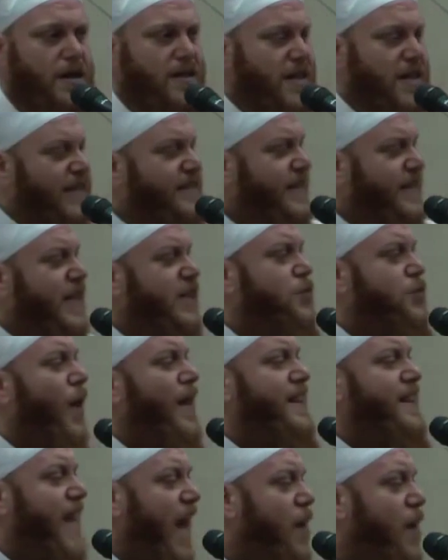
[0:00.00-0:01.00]
This is
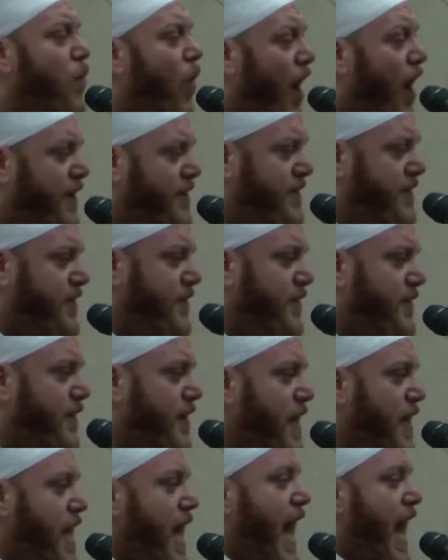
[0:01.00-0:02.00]
what they want.
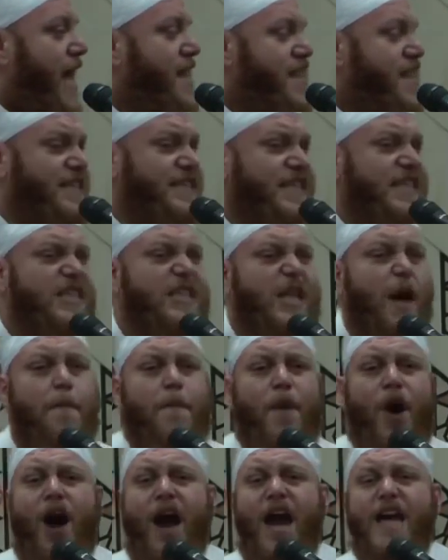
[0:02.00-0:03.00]
And this is the
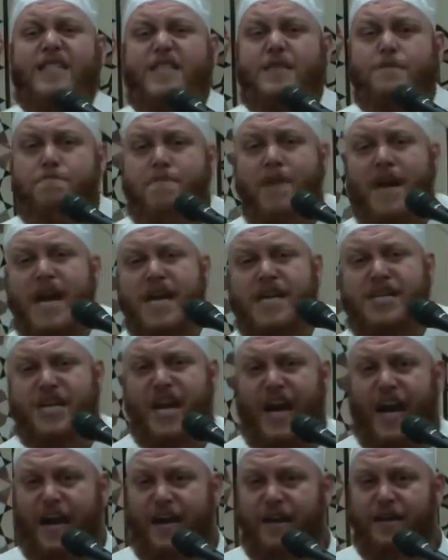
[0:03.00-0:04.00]
biased
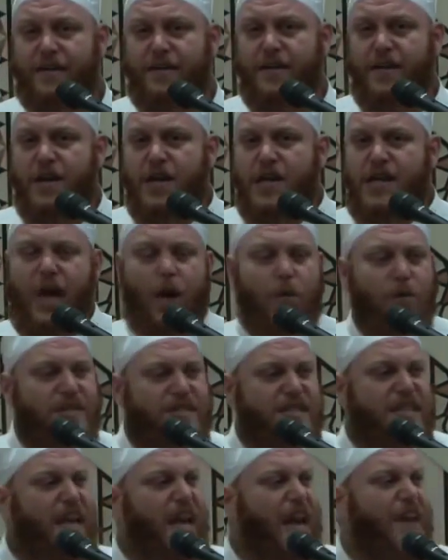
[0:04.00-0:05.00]
media that we
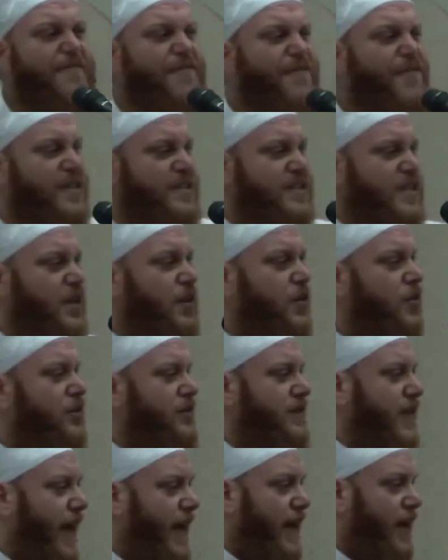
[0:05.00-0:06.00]
see every
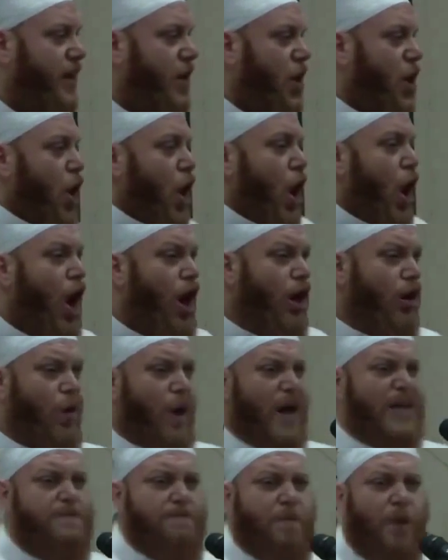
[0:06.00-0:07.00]
single day.
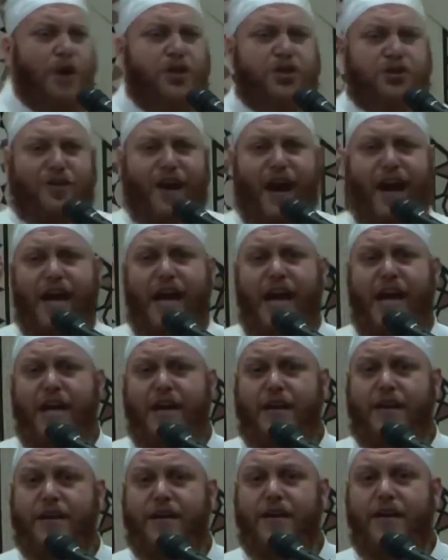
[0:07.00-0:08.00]
Always
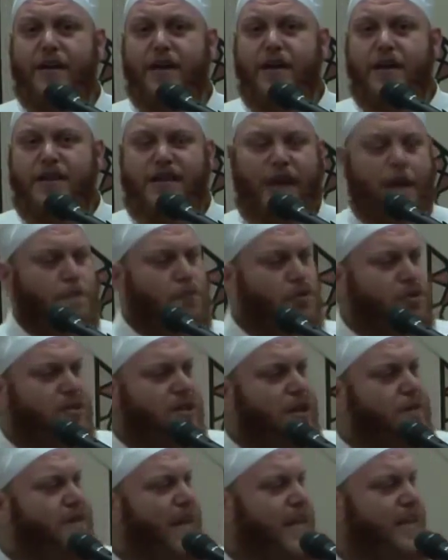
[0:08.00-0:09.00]
portraying that
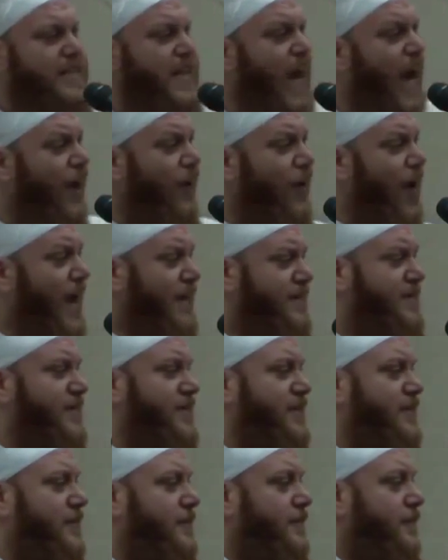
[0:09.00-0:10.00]
Muslims are
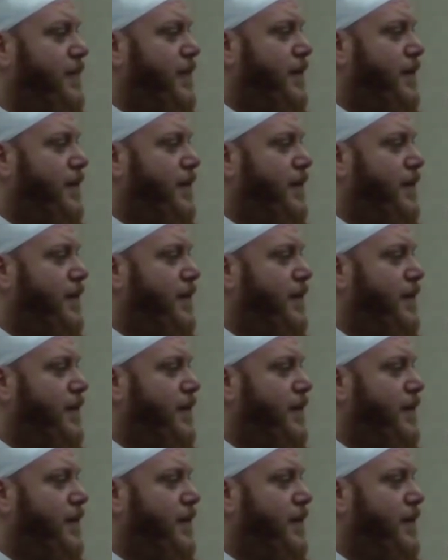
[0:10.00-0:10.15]
terrorists.